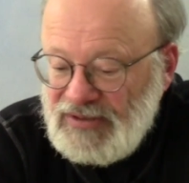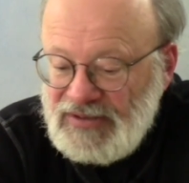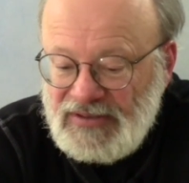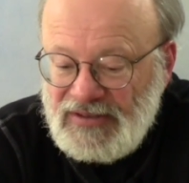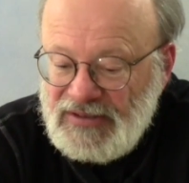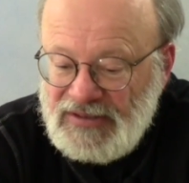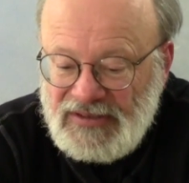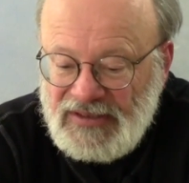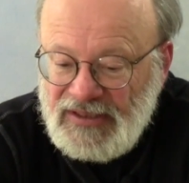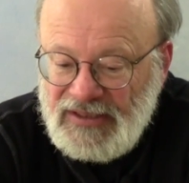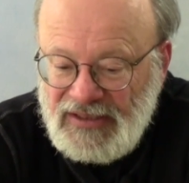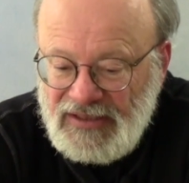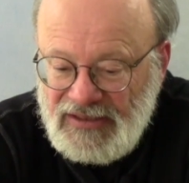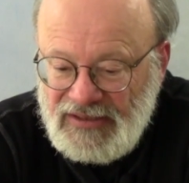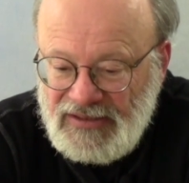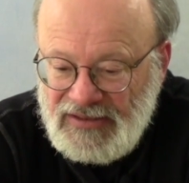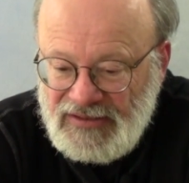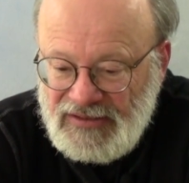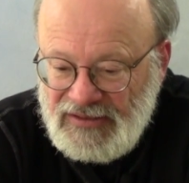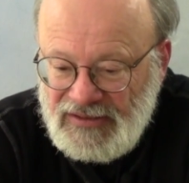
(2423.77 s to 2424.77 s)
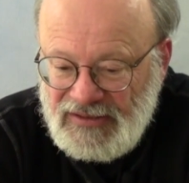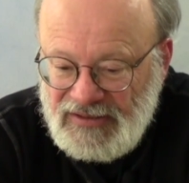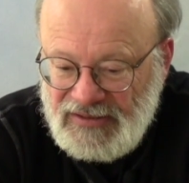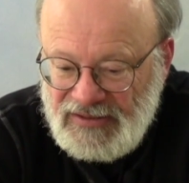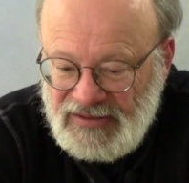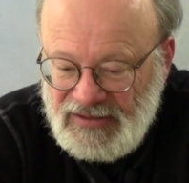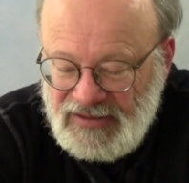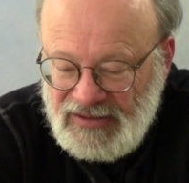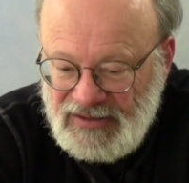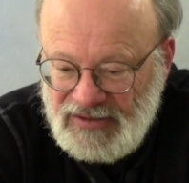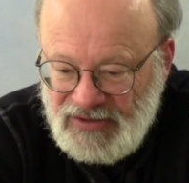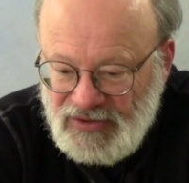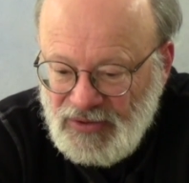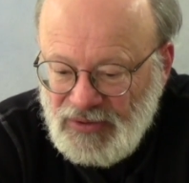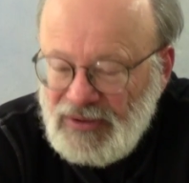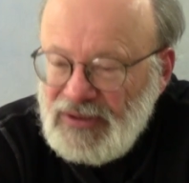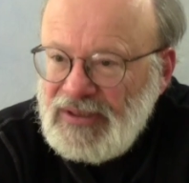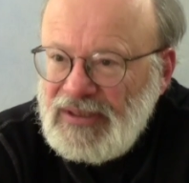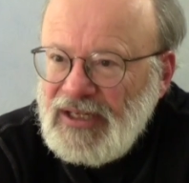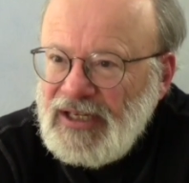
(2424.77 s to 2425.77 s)
it's like
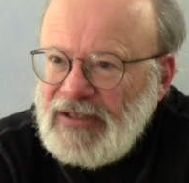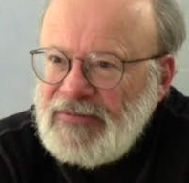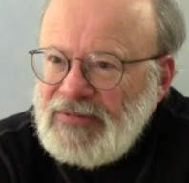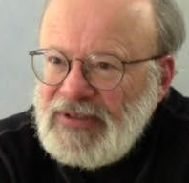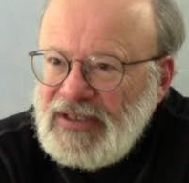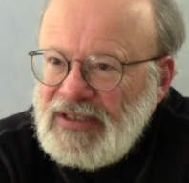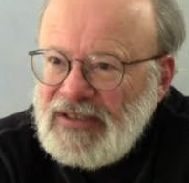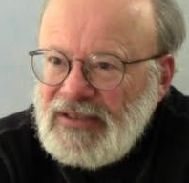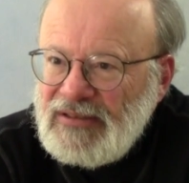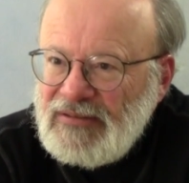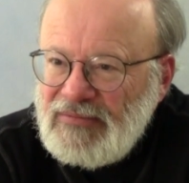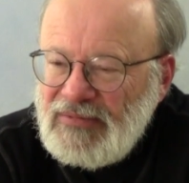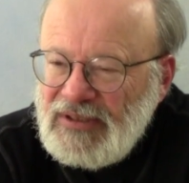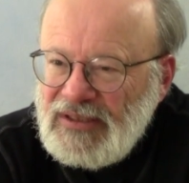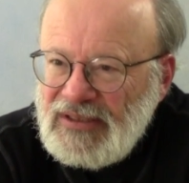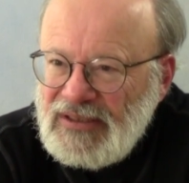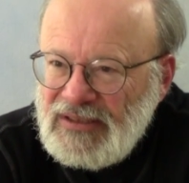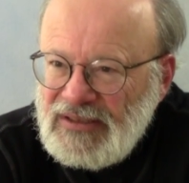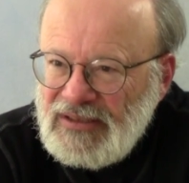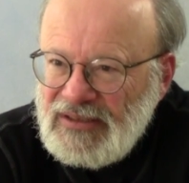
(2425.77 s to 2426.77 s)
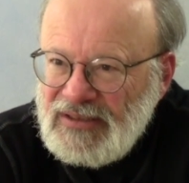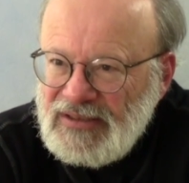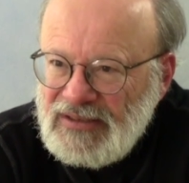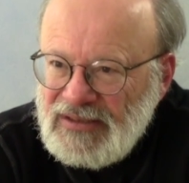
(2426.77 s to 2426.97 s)
totally dominated by